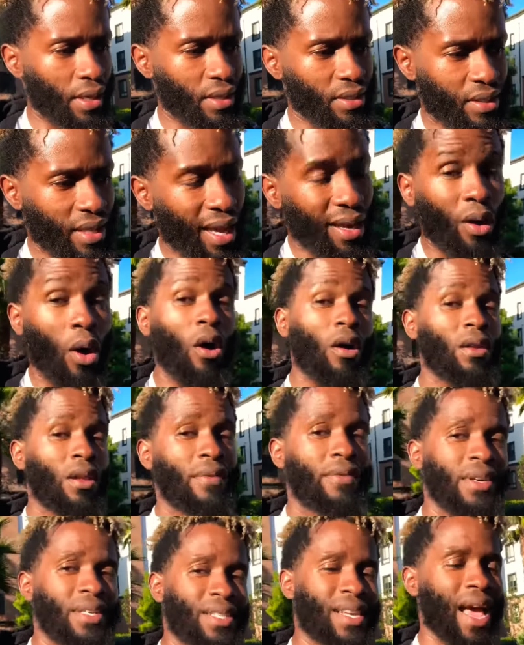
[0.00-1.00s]
is that all
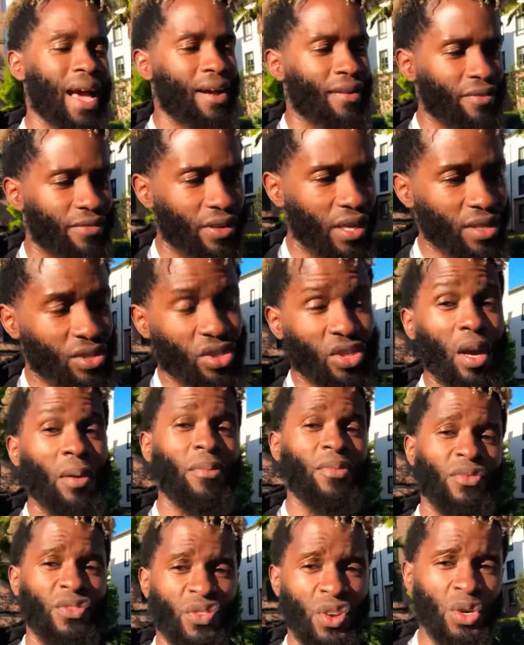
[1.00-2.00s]
of us have
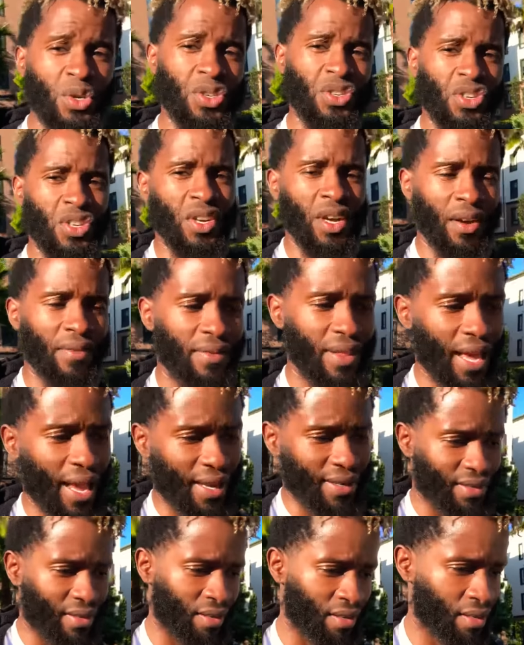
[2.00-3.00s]
some version of
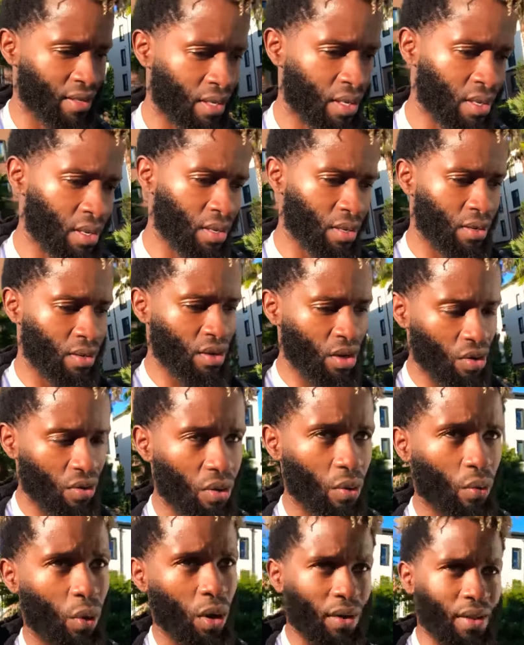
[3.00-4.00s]
that. You know,
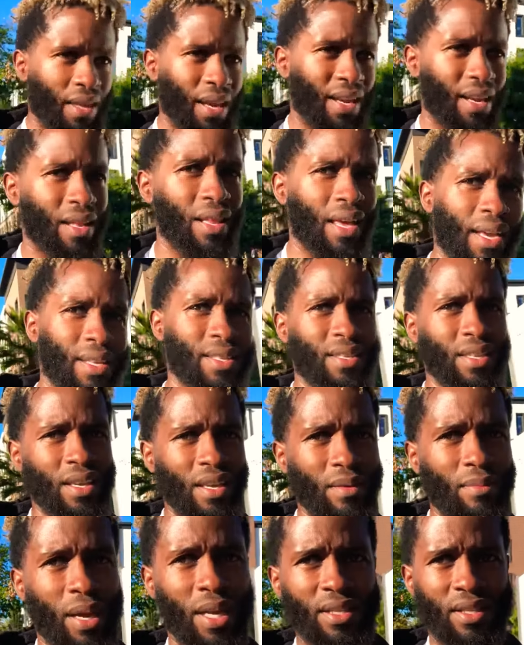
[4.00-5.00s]
the work that
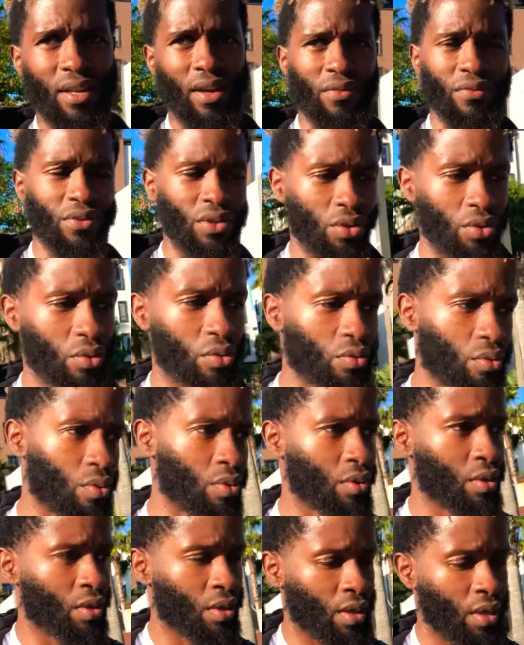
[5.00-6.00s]
Alexi and myself do
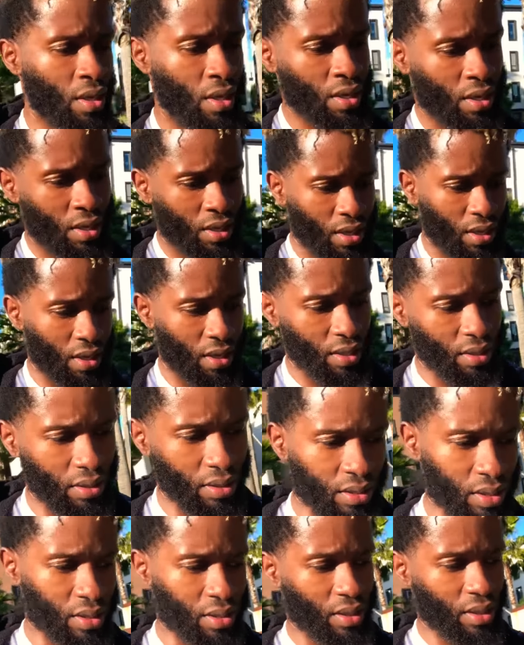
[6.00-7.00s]

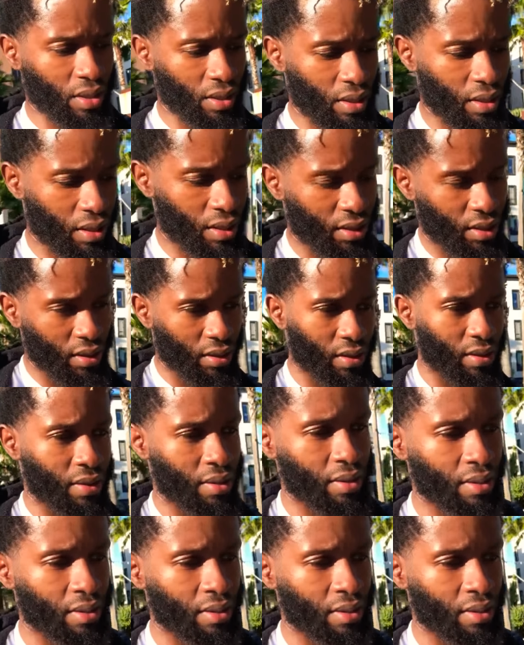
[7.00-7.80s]
is uh,